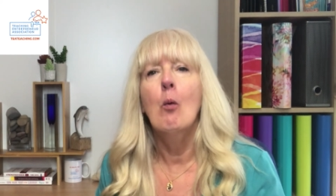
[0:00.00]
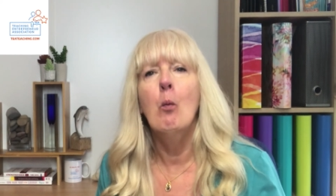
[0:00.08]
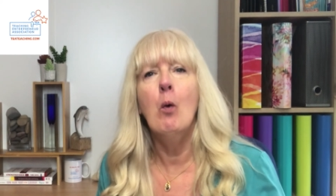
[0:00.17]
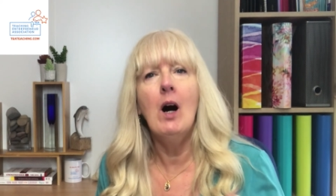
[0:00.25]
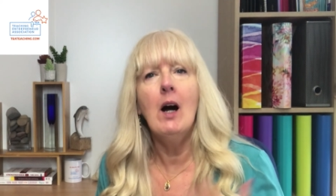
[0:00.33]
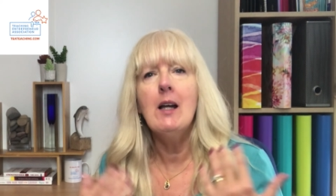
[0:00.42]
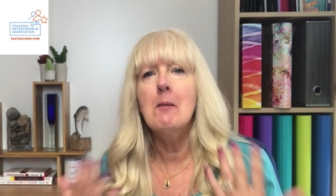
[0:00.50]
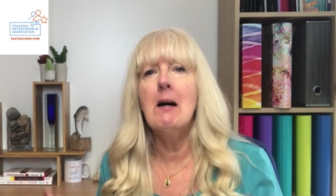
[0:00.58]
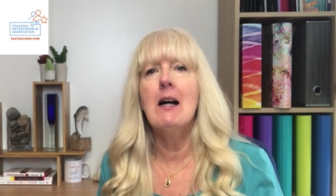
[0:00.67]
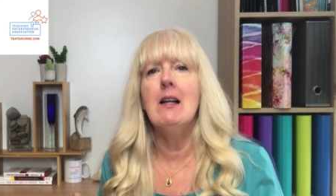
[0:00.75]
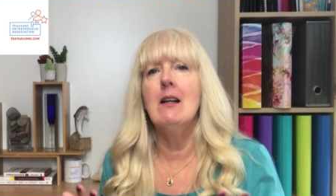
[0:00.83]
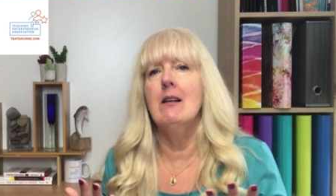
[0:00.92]
Why am
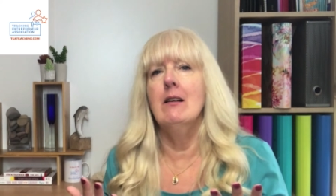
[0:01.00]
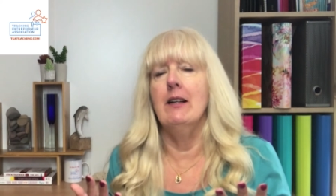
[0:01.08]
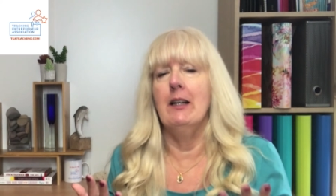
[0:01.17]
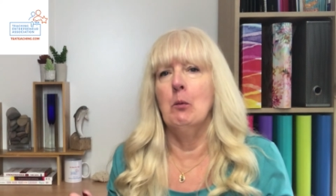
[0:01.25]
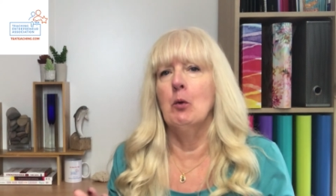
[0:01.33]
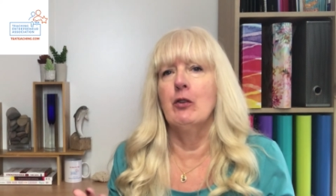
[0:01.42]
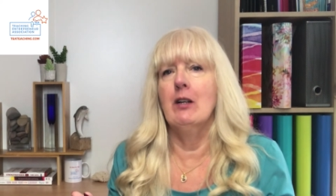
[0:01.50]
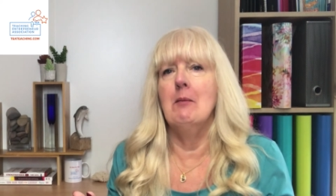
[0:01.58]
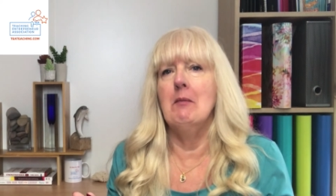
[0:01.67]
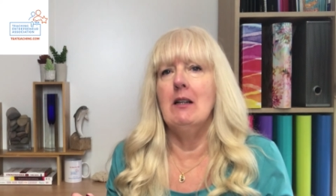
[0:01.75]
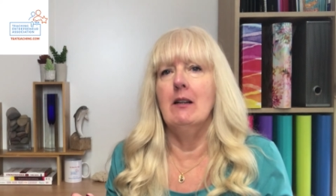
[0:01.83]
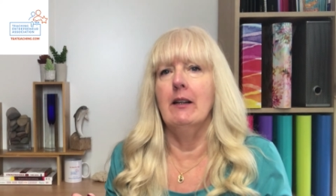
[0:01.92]
I learning what
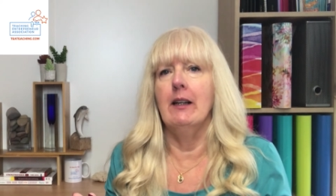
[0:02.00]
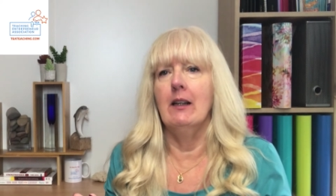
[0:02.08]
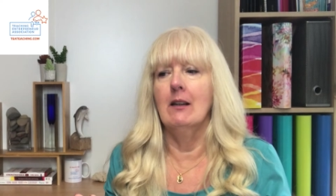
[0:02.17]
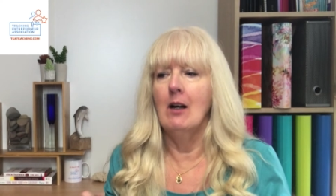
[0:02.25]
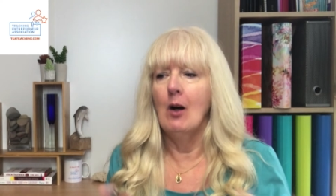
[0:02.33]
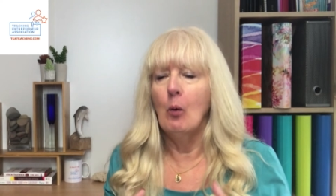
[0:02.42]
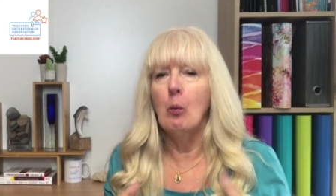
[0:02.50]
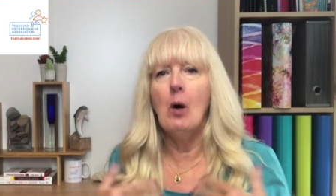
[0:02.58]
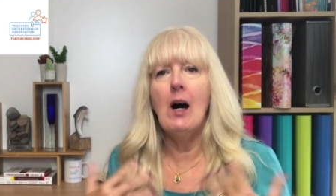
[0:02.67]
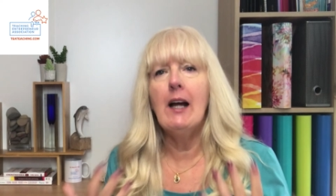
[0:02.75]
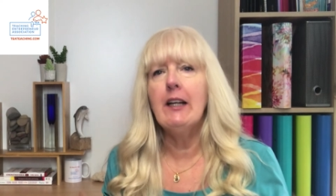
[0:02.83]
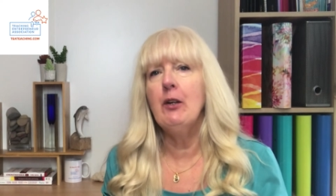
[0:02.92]
I'm learning?
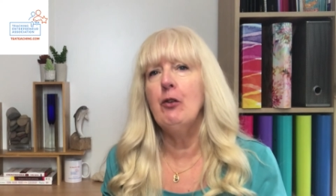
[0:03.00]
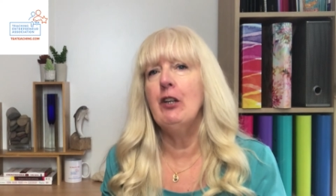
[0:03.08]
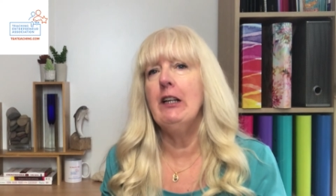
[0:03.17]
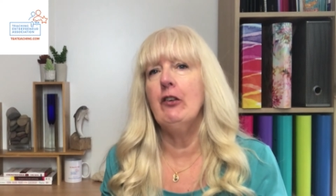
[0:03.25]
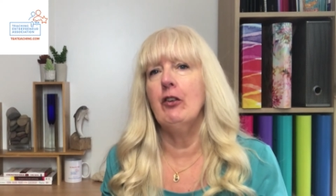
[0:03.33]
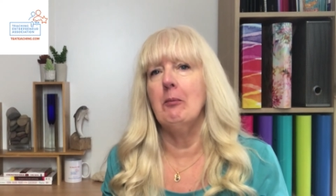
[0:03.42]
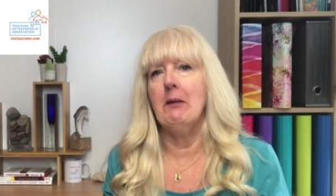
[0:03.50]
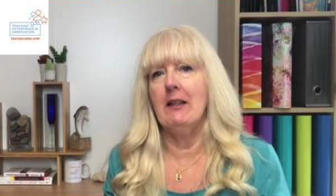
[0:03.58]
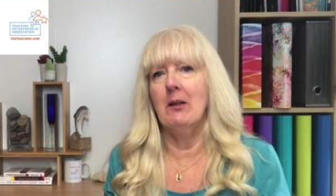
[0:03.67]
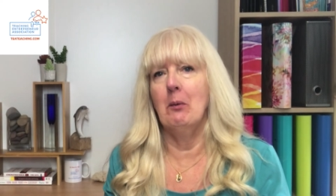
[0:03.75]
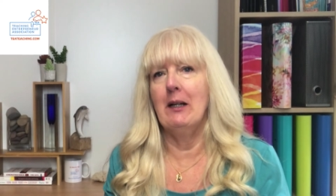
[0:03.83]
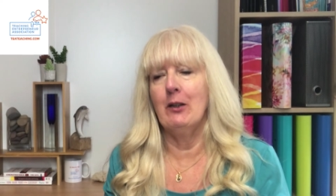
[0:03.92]
Why are you teaching me
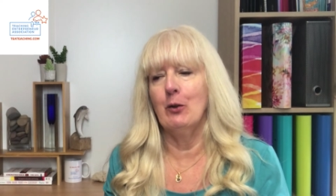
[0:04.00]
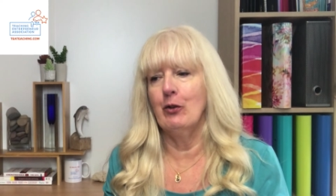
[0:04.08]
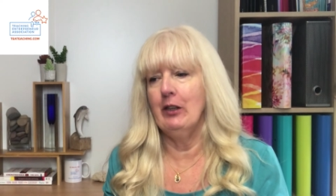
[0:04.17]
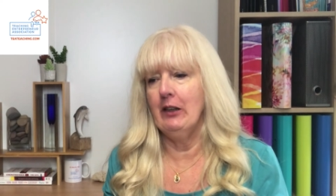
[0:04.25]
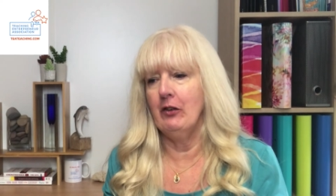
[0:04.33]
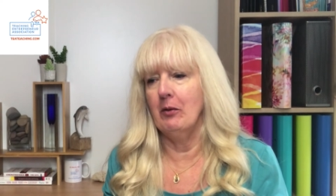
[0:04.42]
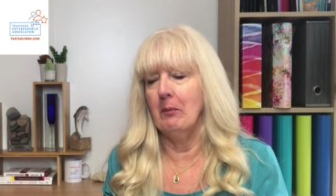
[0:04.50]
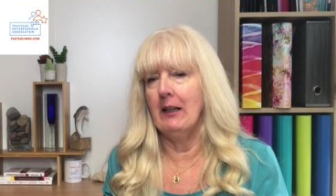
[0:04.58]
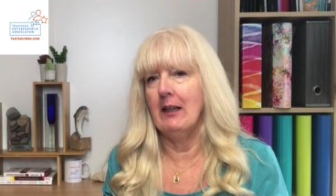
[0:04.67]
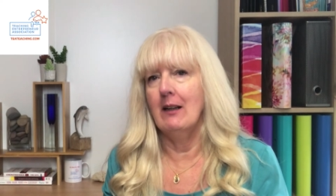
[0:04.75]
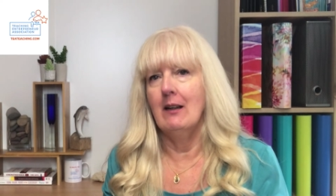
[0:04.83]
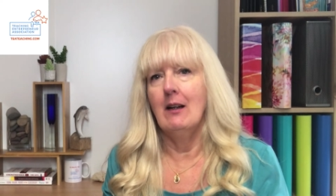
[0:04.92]
in the way you're teaching me?